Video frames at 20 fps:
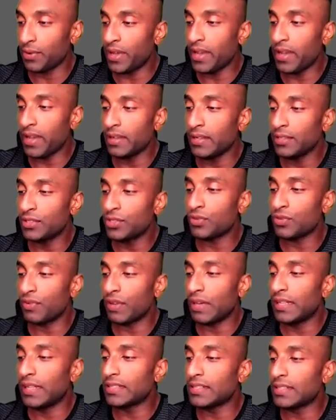Okay, so
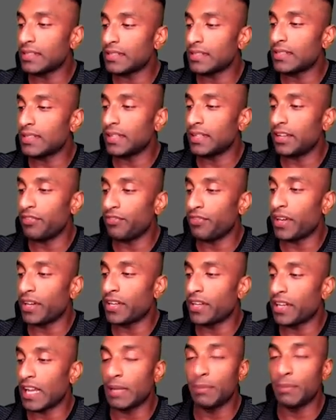we'll discuss the
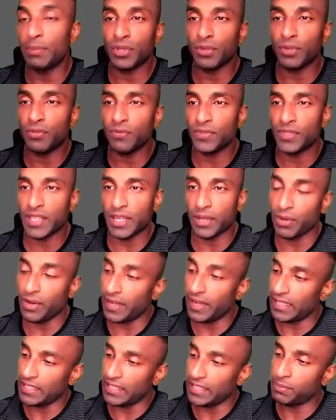different types of
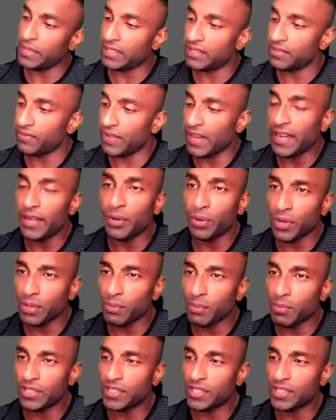securities. Means when I talk
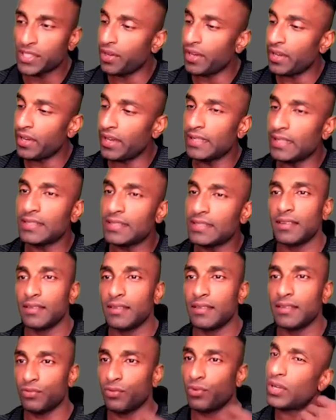about securities,
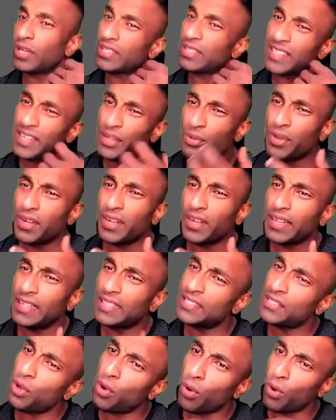what are
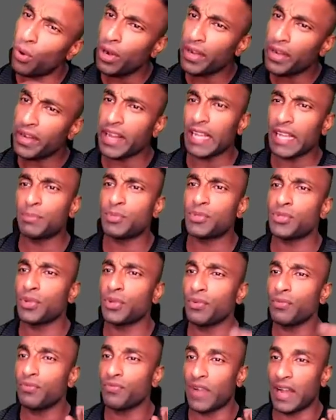securities? All types
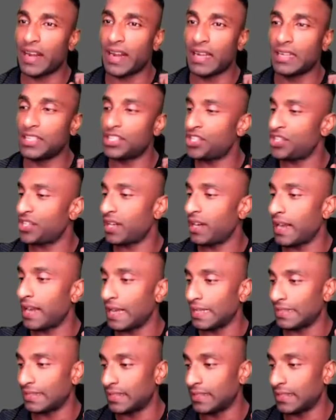of financial
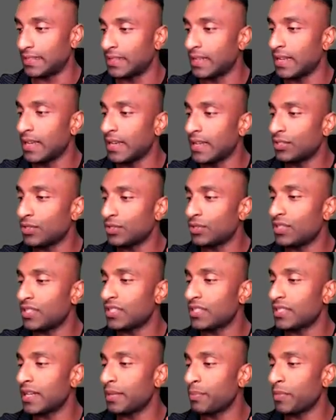assets. So
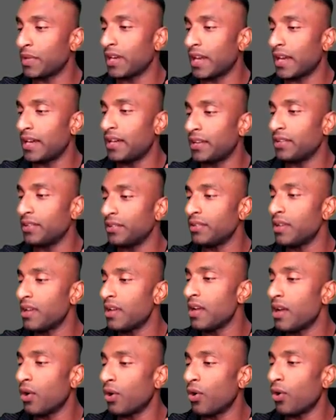just let me write here.
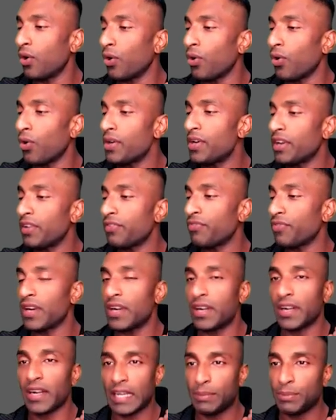All
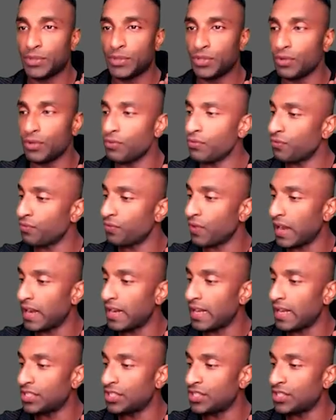different types of
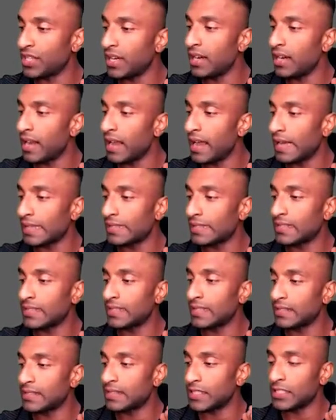financial
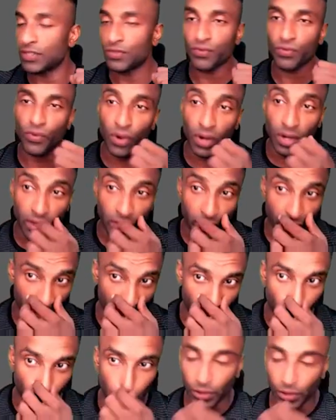assets is what we
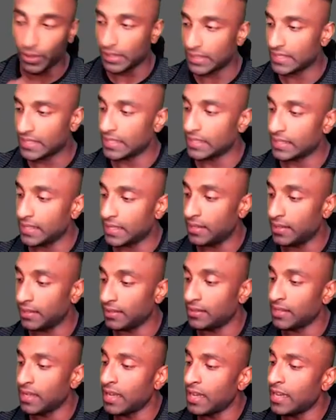are going to discuss in
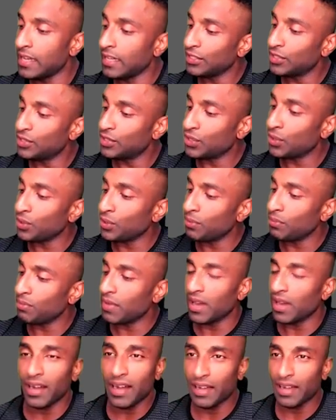this. So
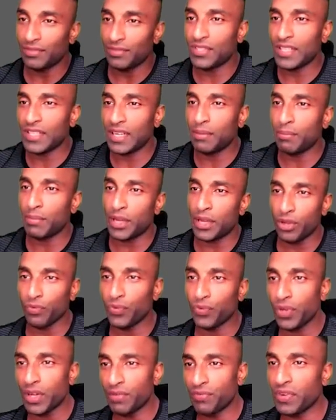uh, I've seen many
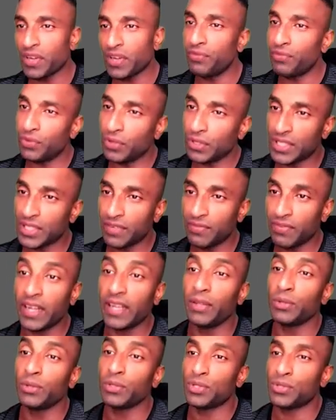of you have confusion when
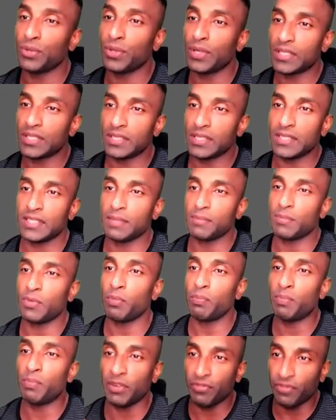I used to discuss
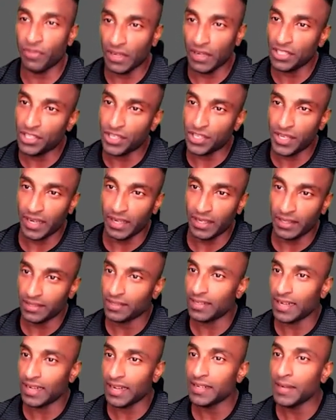about preference
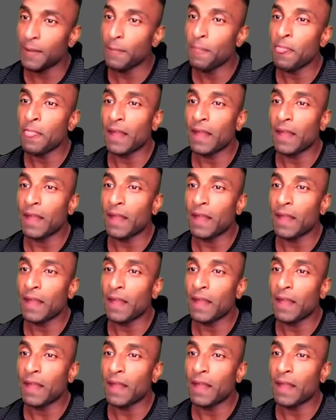shares, right?